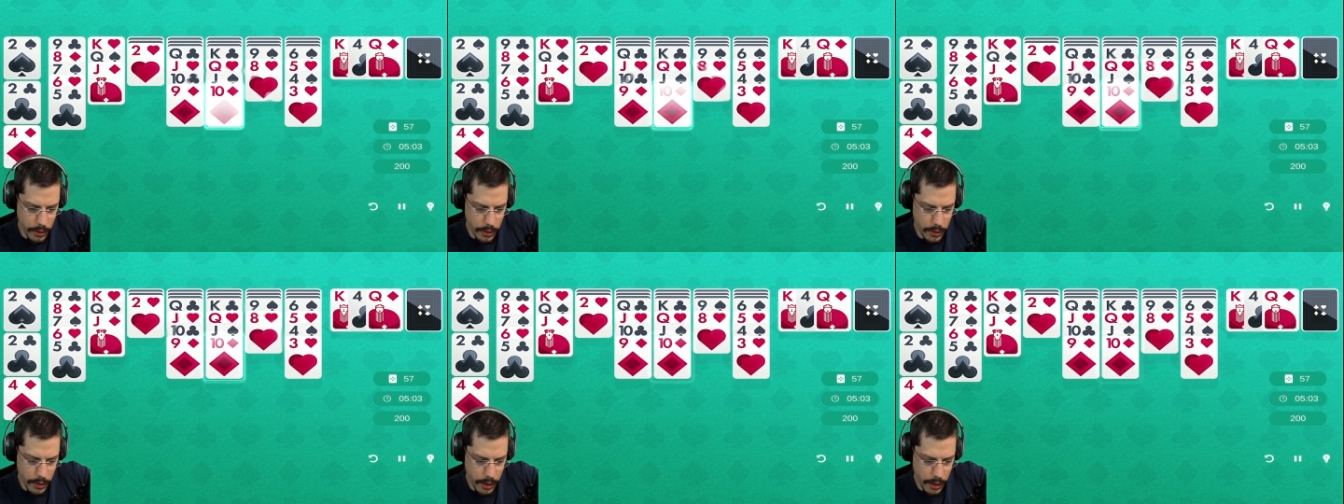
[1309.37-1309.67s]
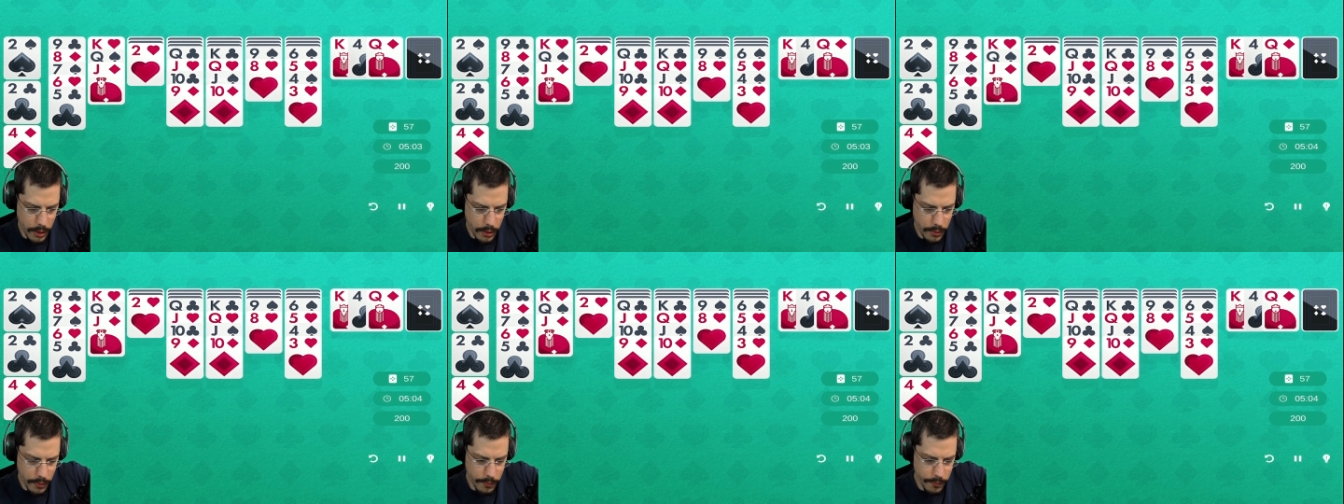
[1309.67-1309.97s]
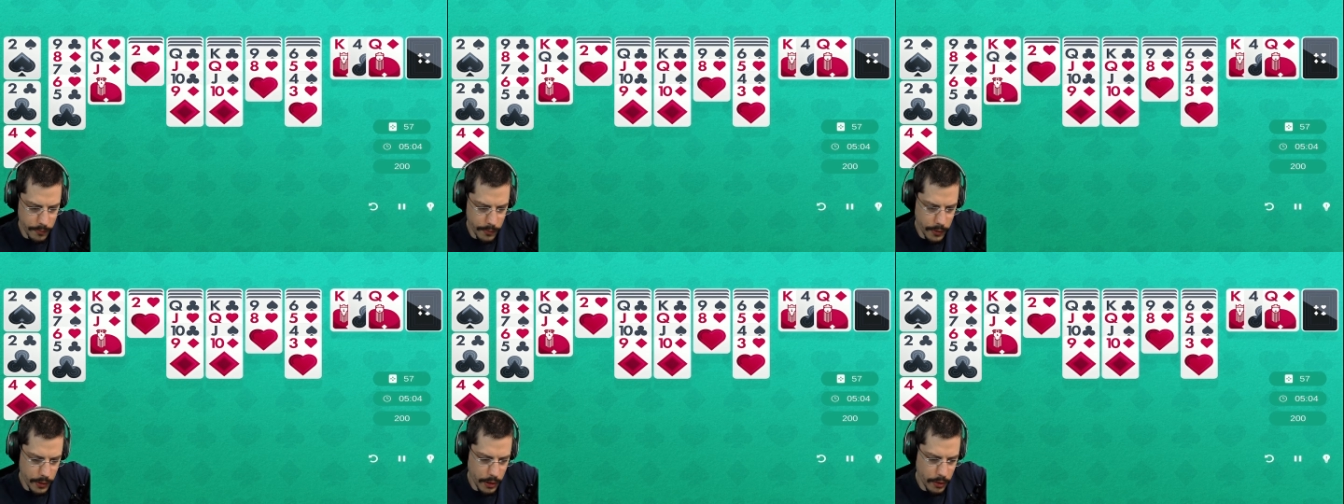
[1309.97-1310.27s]
10.
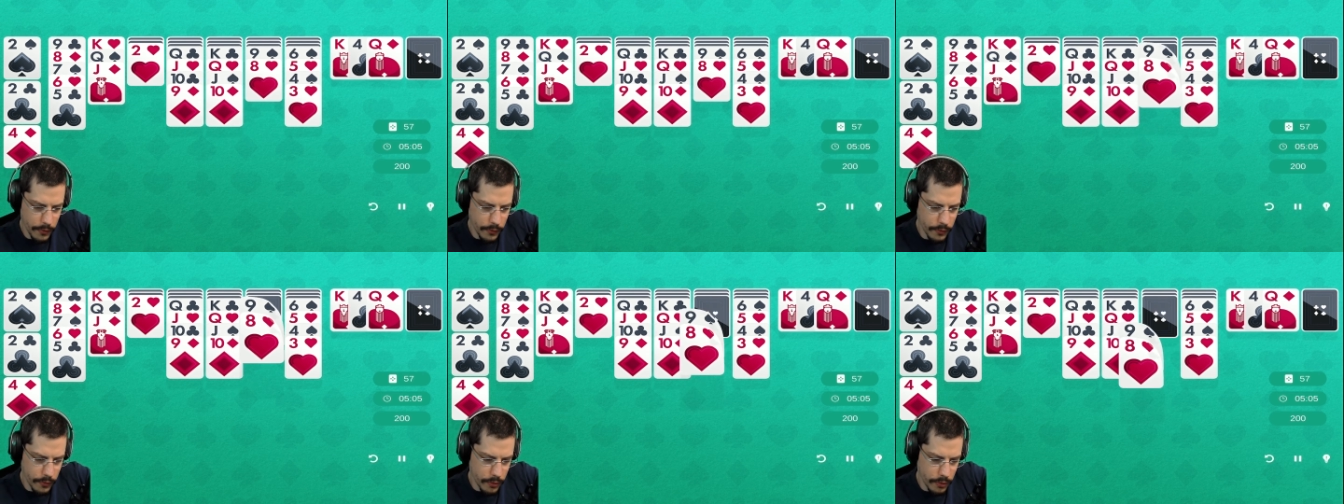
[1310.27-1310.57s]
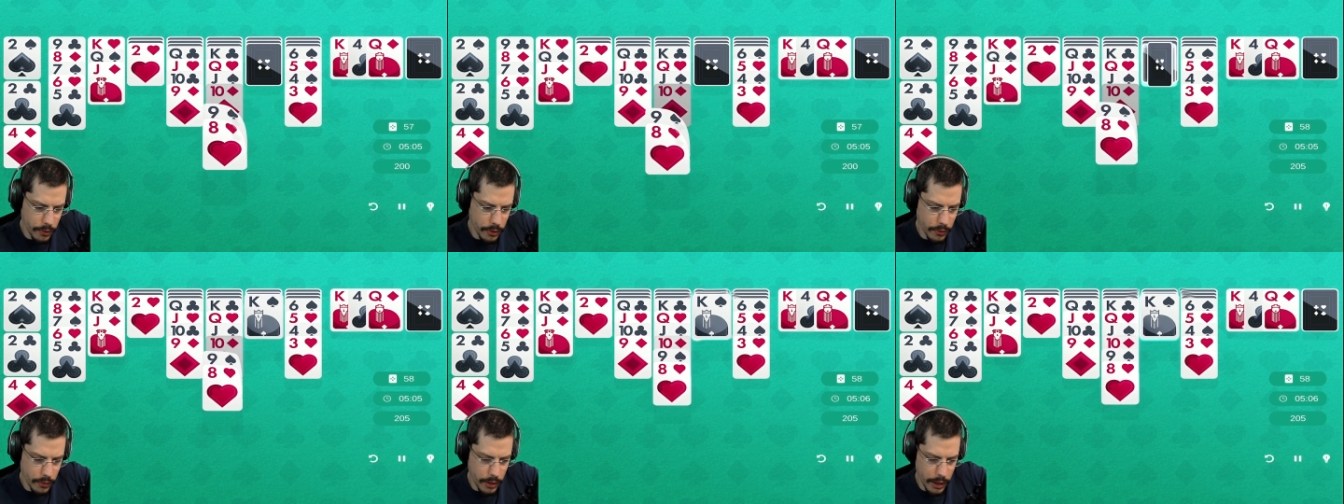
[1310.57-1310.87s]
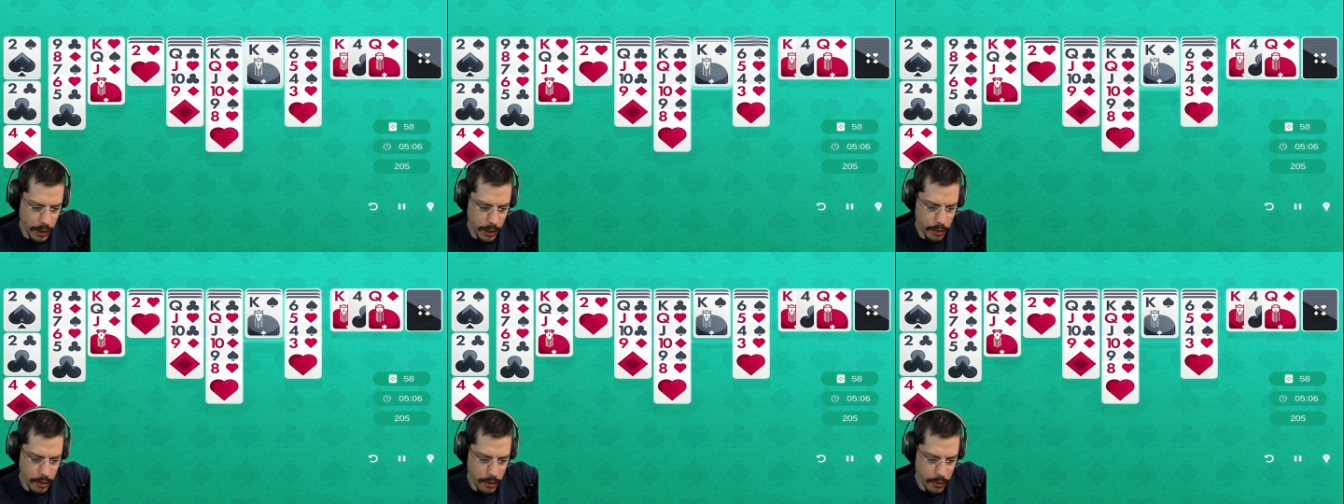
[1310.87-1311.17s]
That's good.
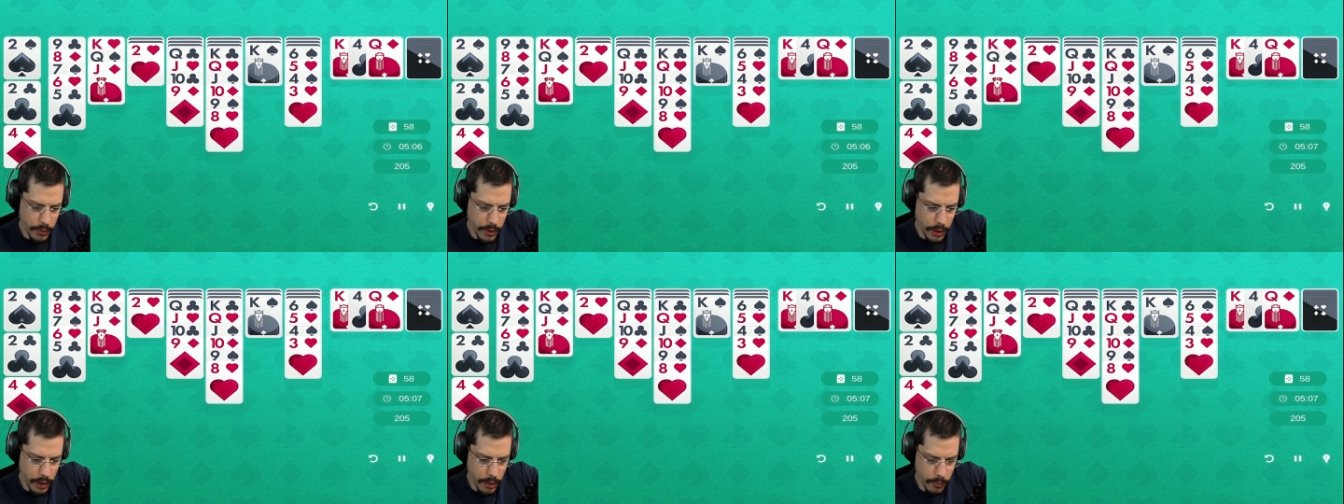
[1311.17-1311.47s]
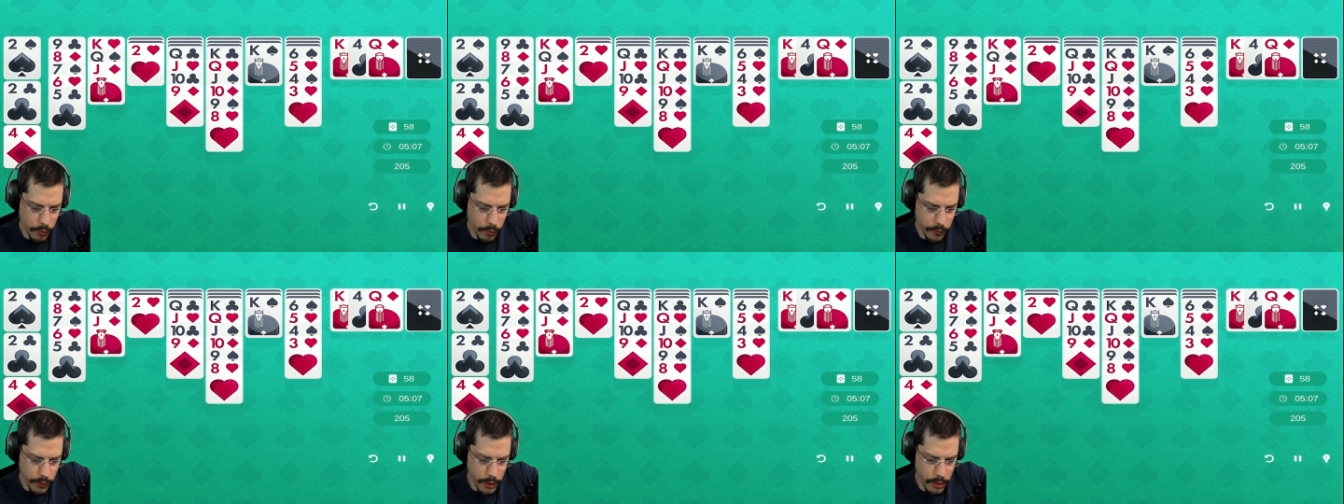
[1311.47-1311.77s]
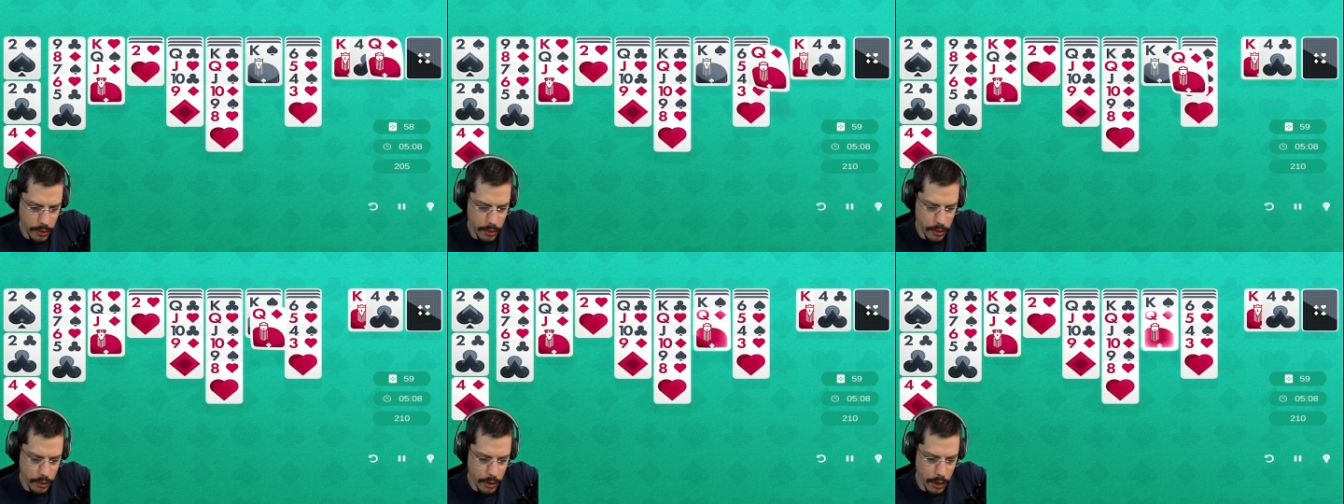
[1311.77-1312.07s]
Okay, now we can move on.
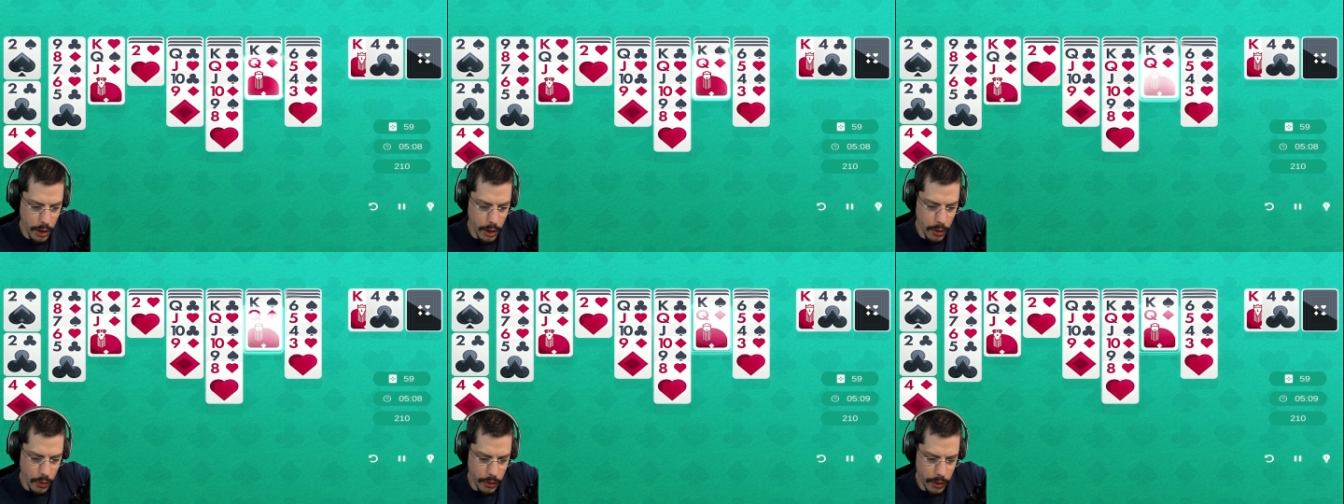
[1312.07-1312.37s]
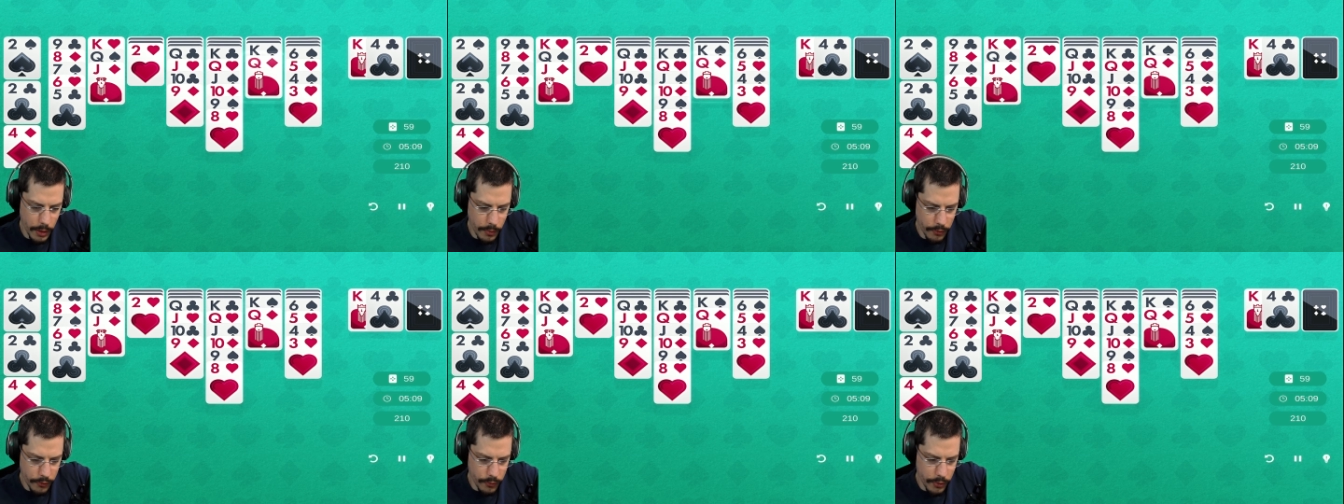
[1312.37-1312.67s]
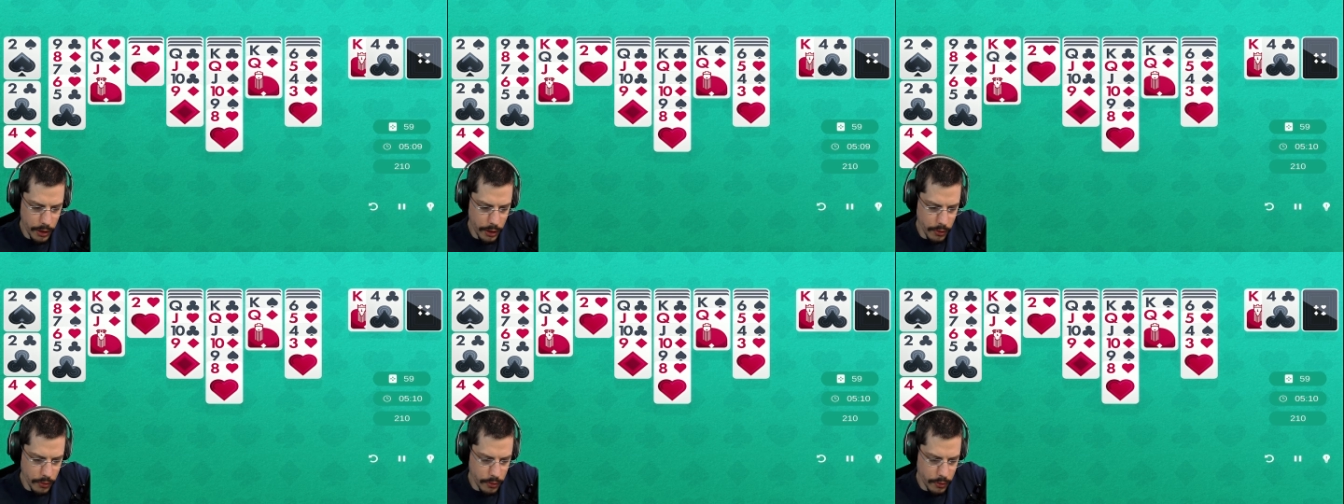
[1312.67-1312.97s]
That was
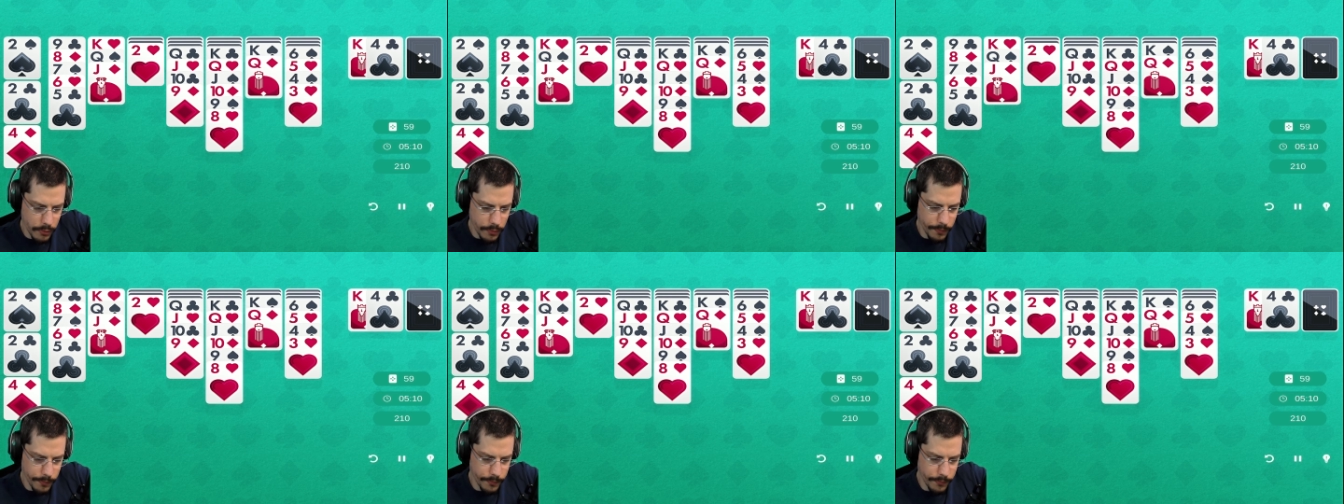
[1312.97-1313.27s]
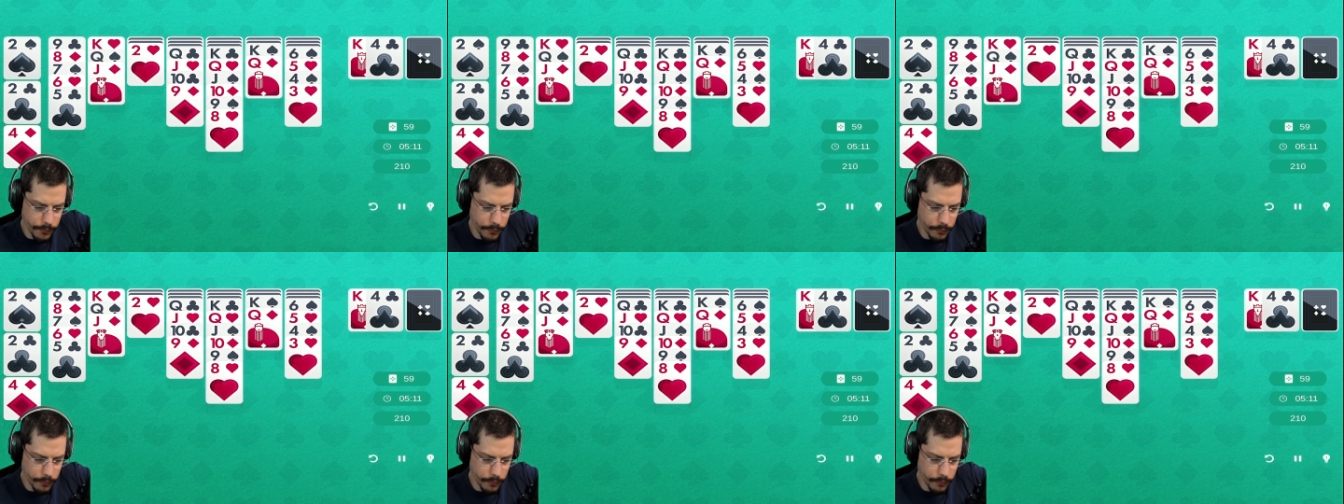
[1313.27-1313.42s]
really good.